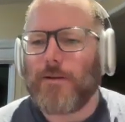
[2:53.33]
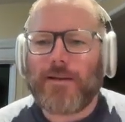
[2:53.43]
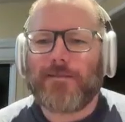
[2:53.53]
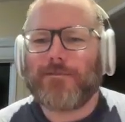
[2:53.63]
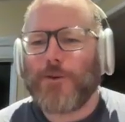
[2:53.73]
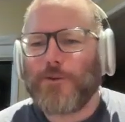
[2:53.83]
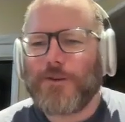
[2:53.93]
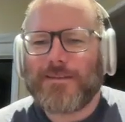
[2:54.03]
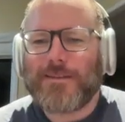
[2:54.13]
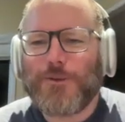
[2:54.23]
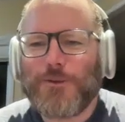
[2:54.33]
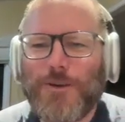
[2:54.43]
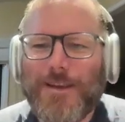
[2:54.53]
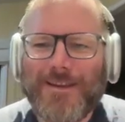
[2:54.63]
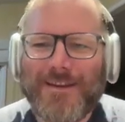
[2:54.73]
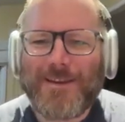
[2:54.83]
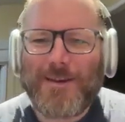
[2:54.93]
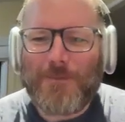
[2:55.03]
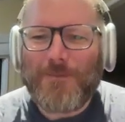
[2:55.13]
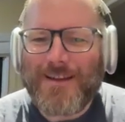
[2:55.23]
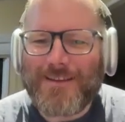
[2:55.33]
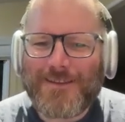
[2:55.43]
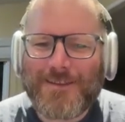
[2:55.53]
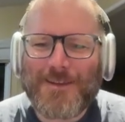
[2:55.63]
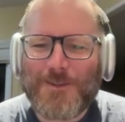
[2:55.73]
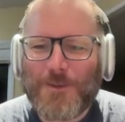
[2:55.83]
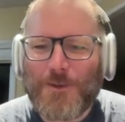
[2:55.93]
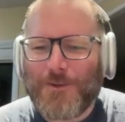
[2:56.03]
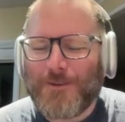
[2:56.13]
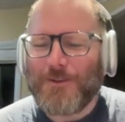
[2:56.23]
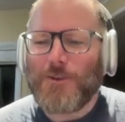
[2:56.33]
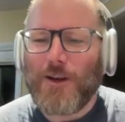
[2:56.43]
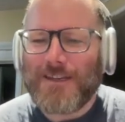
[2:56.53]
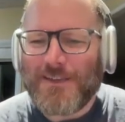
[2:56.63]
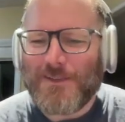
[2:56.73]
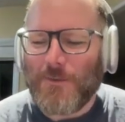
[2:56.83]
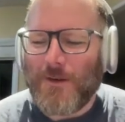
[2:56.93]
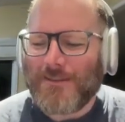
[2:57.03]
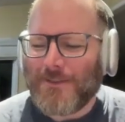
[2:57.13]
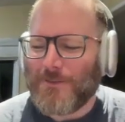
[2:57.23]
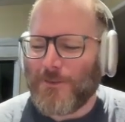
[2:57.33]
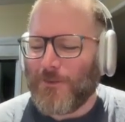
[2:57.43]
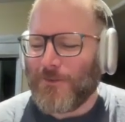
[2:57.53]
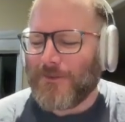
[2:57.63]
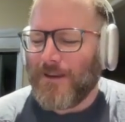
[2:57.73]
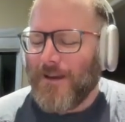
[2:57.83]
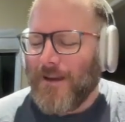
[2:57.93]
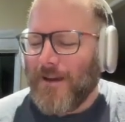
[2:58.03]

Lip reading: I mean, who doesn't enjoy going back and listening to 90s Oasis songs?